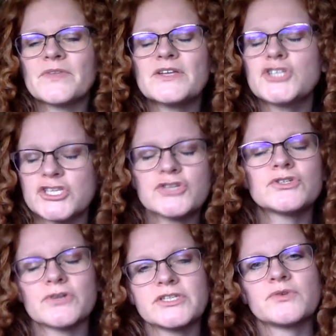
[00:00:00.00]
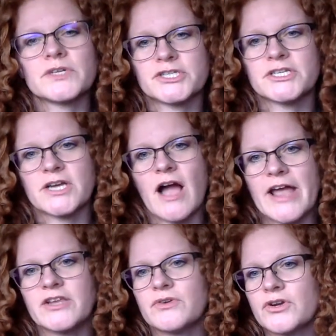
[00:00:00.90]
Just use your intuition to
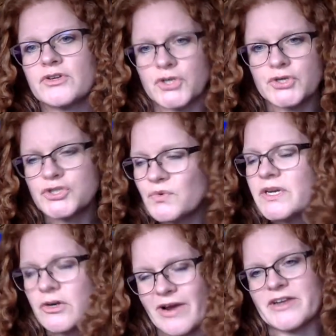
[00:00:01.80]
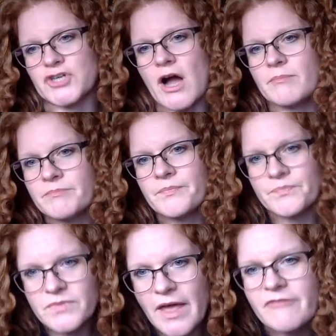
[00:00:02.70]
guide you. You're, you're doing a great job.
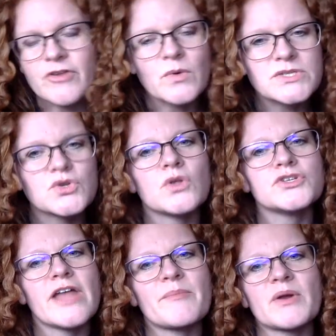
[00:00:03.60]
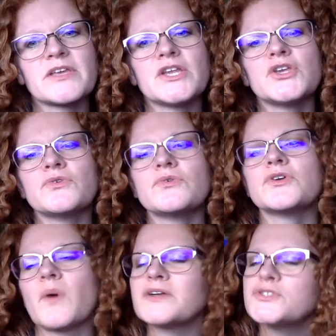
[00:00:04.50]
If no one's told you that, Marlene, you,
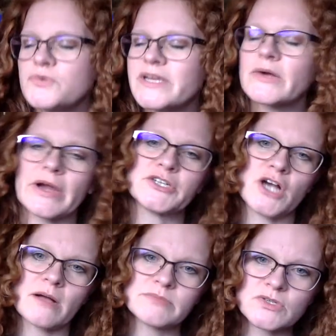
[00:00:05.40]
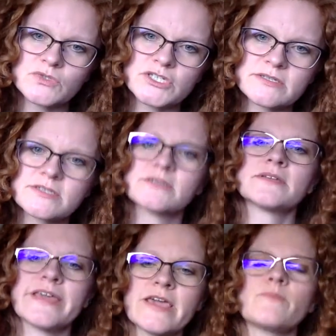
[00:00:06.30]
you are doing a great job. So just
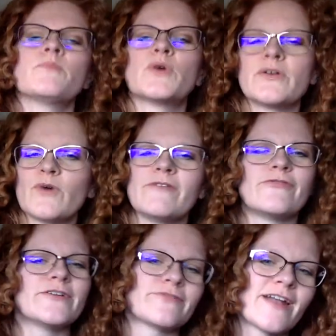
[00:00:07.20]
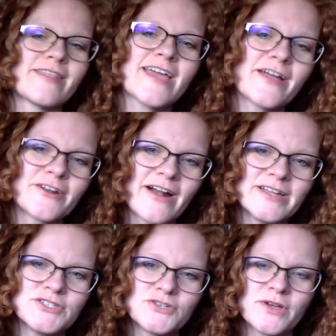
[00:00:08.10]
keep putting one foot in front of the other
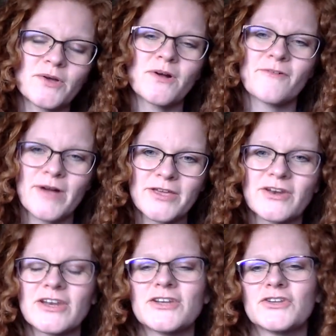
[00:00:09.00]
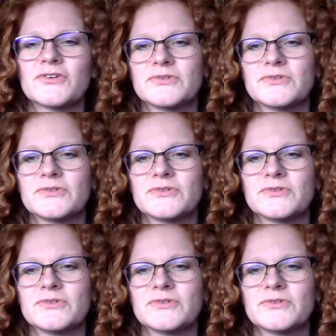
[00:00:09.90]
and doing what you need to do